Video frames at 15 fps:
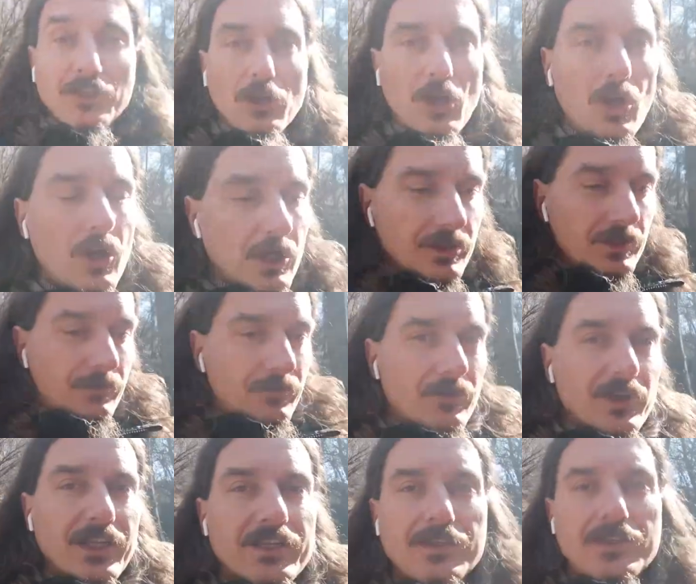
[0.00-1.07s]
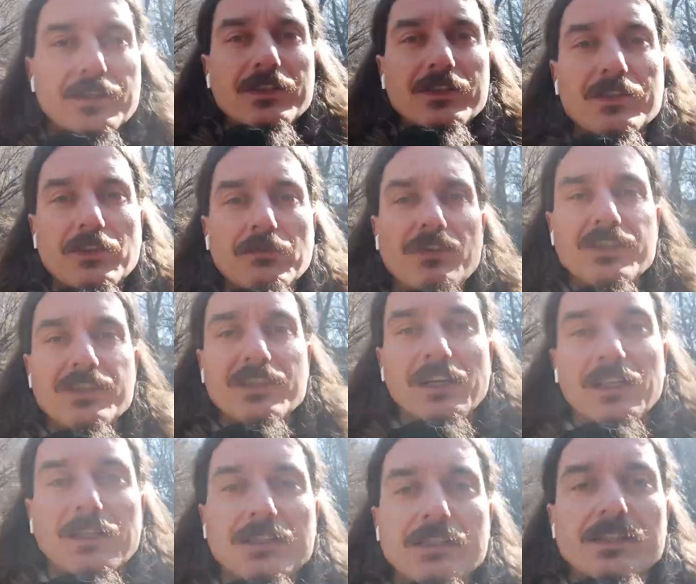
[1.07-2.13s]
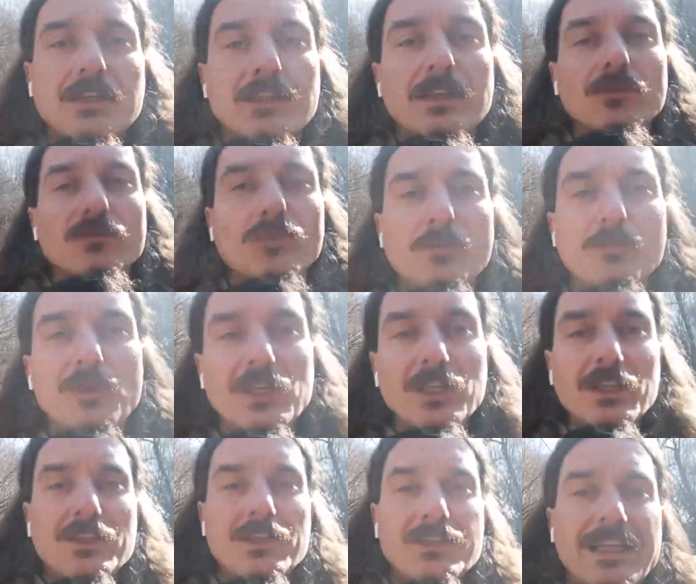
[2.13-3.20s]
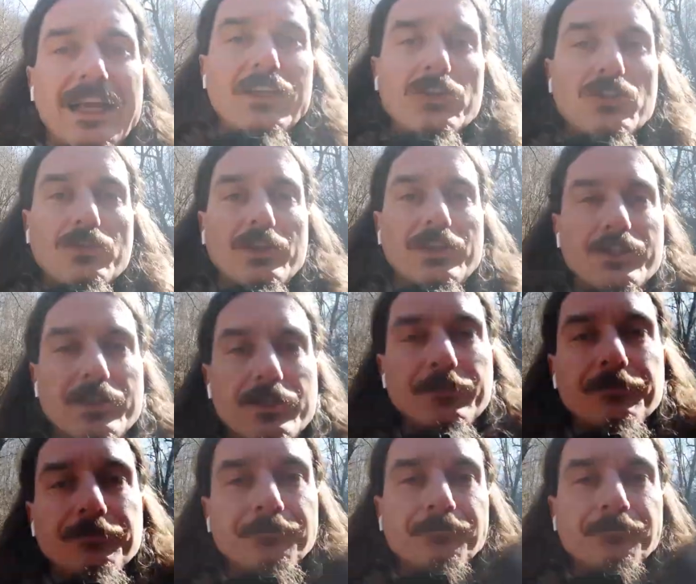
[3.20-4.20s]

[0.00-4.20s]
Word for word: laws, for instance, the results would be disastrous.